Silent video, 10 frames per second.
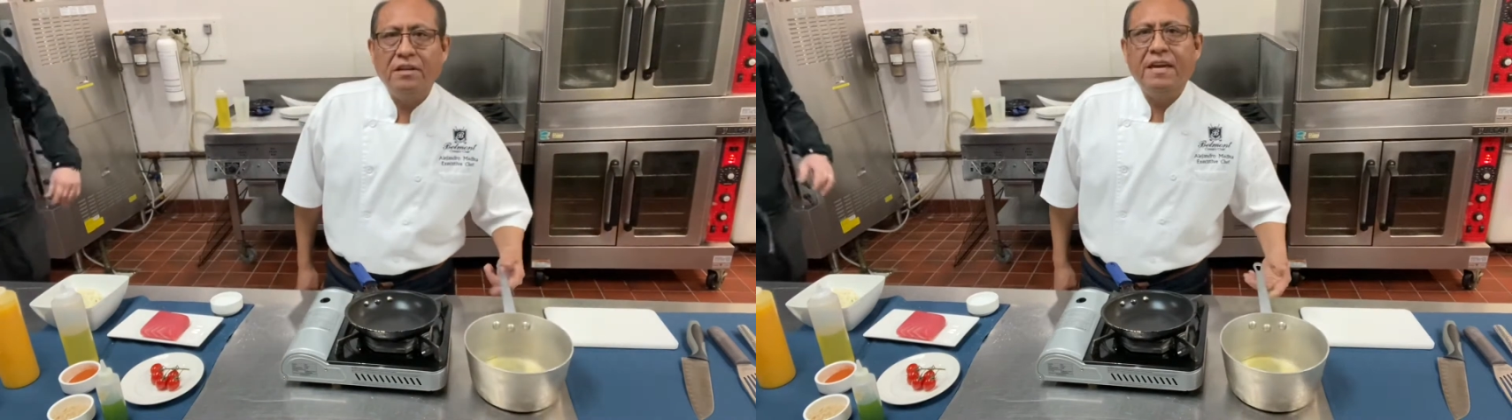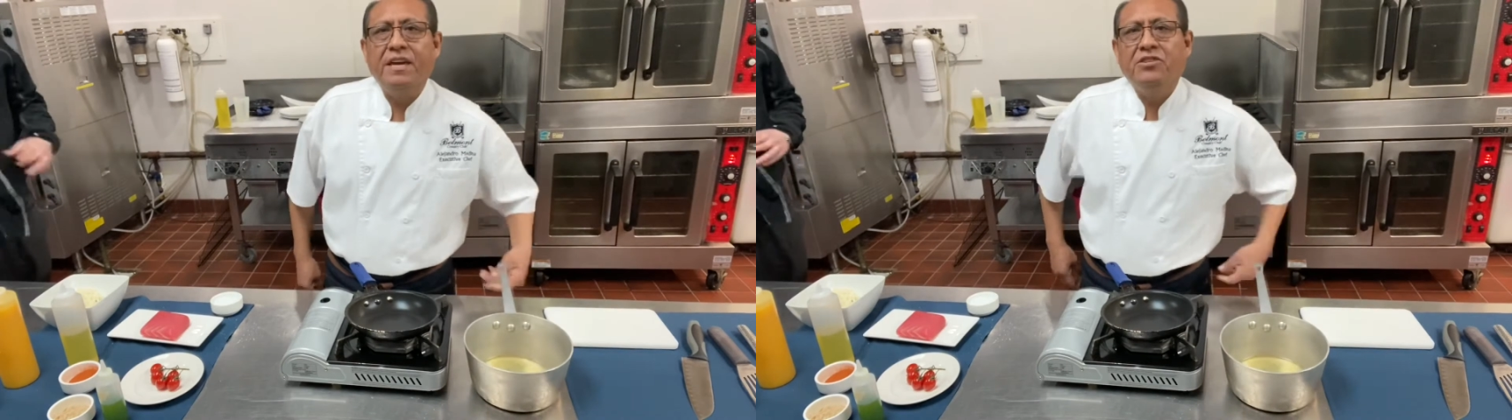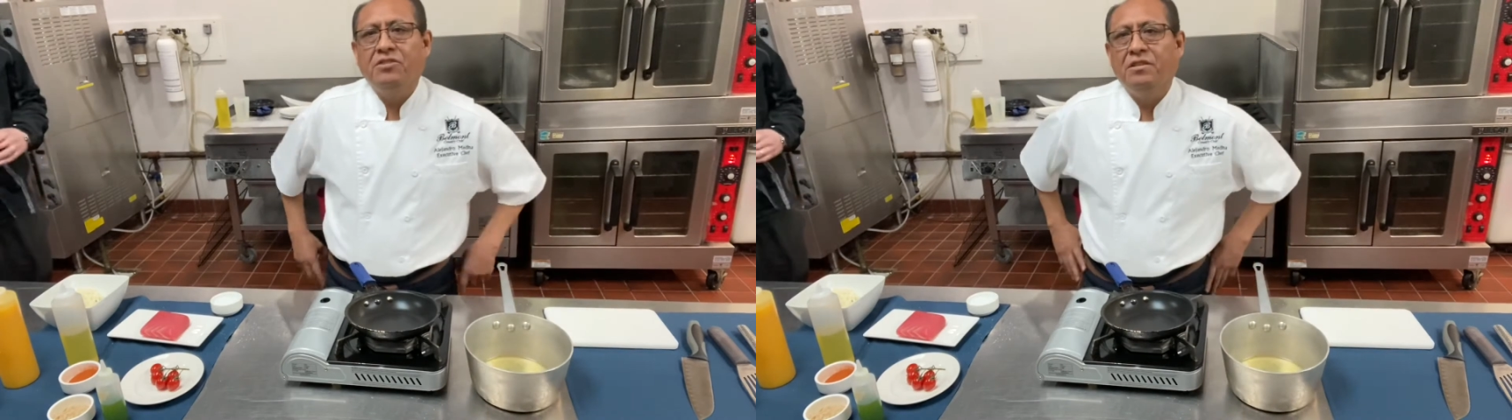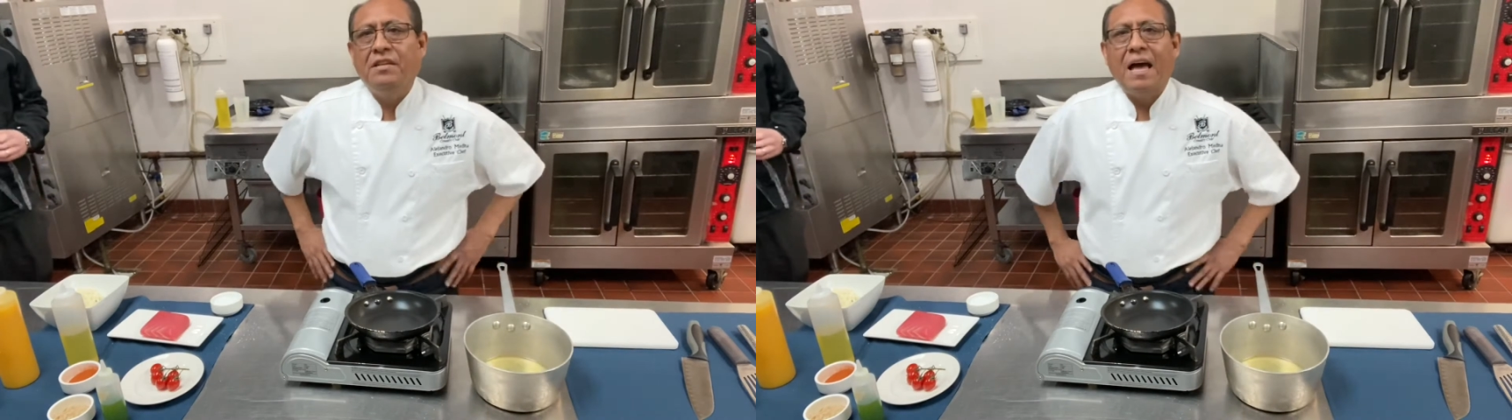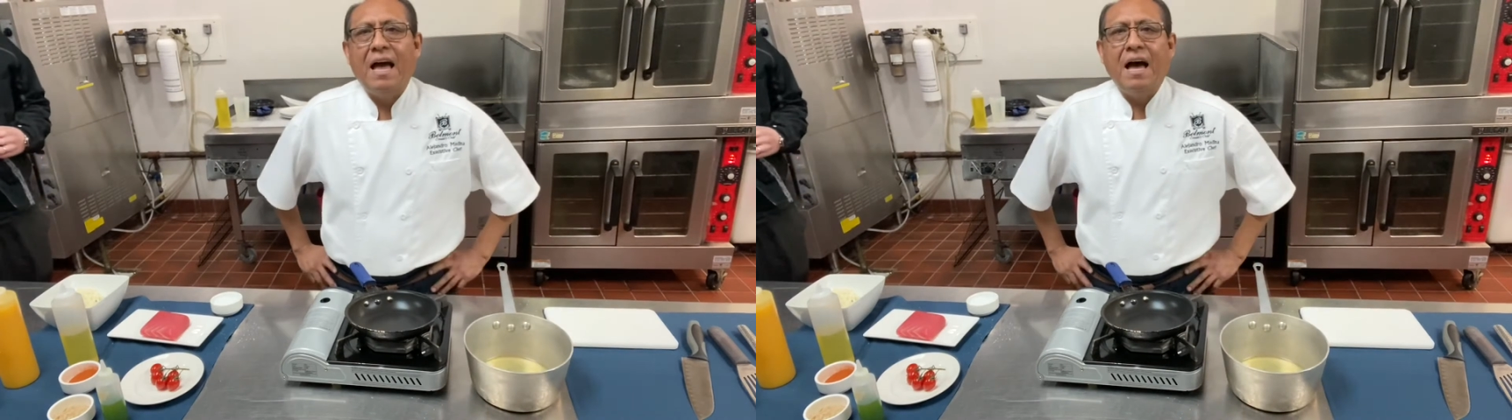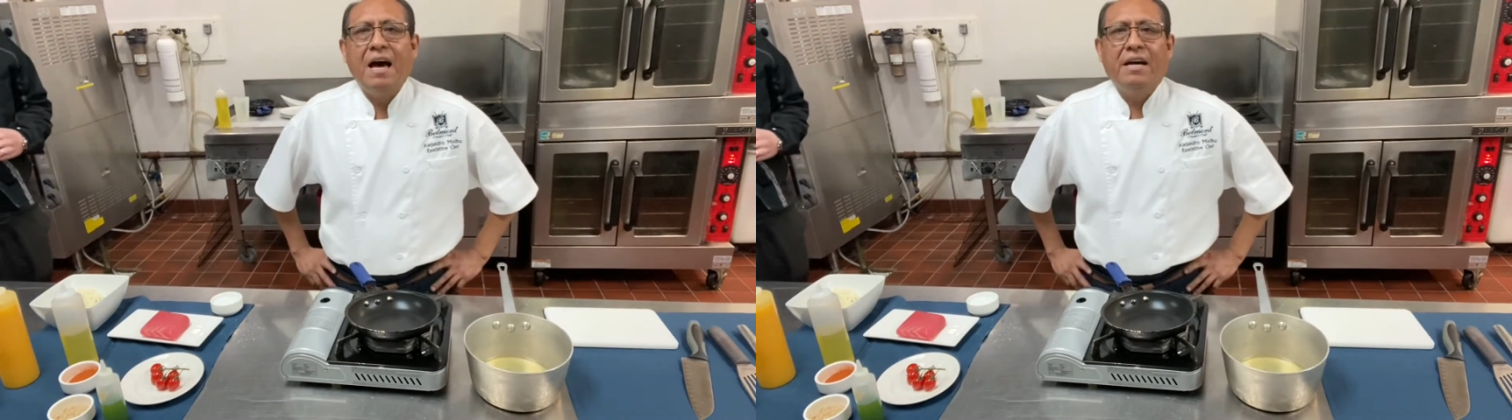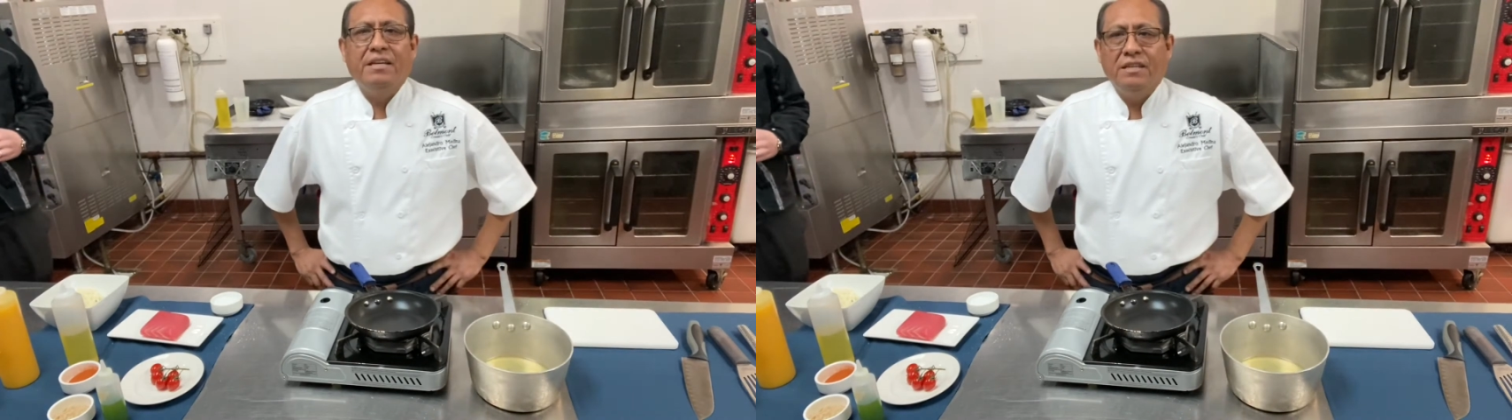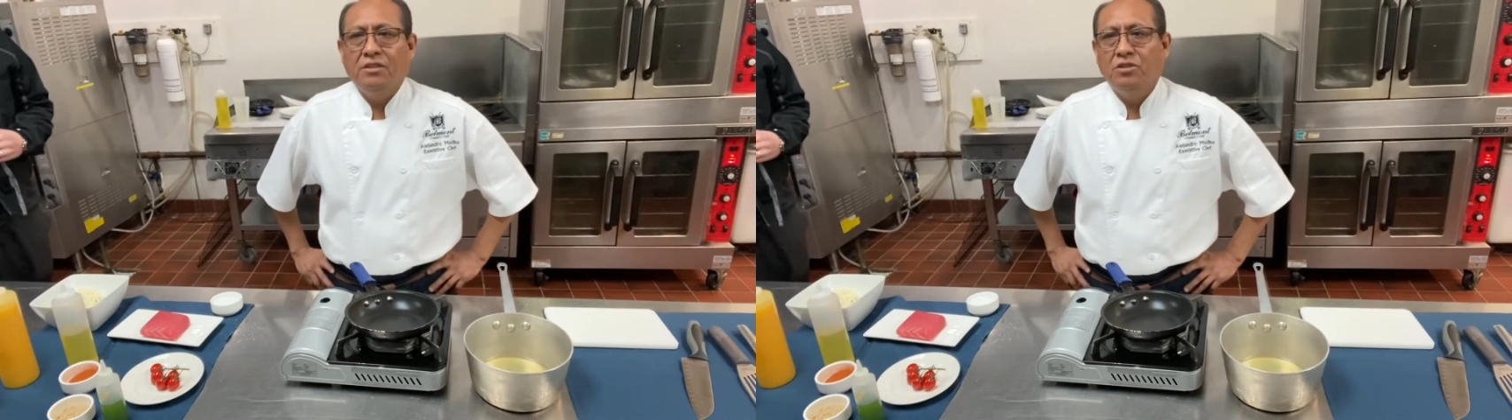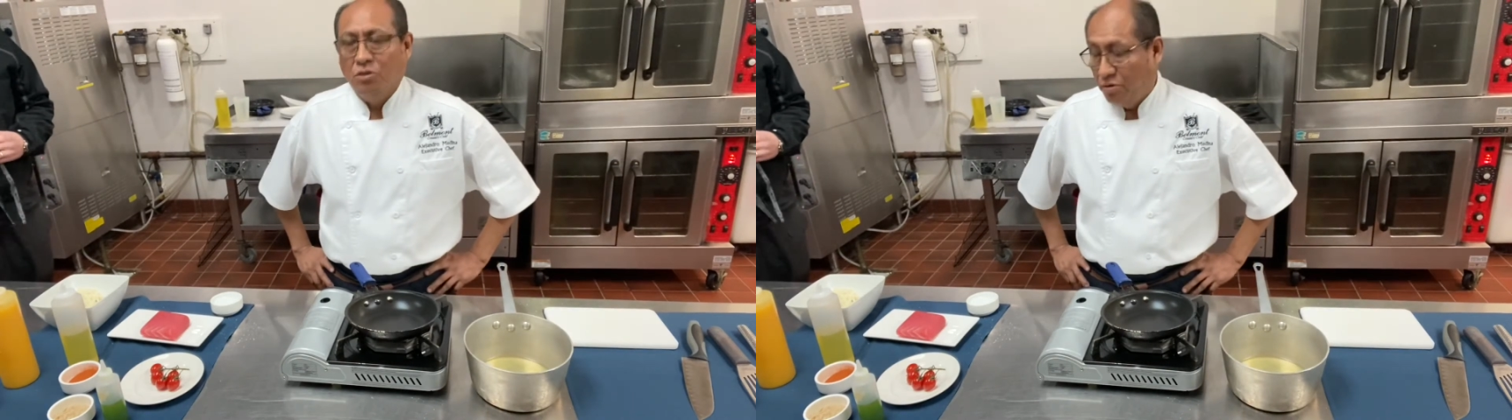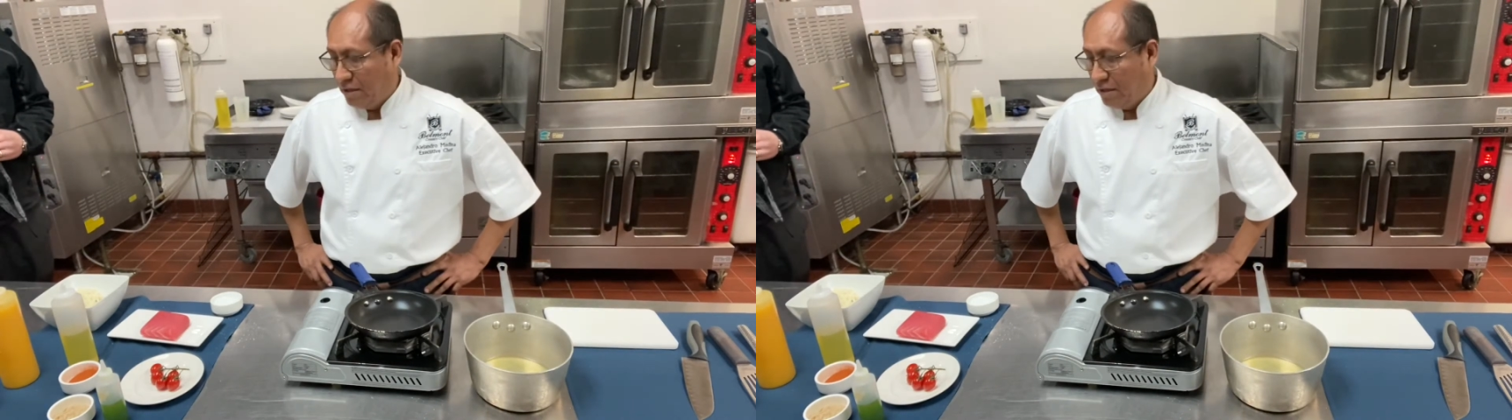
Cajun ahi tuna.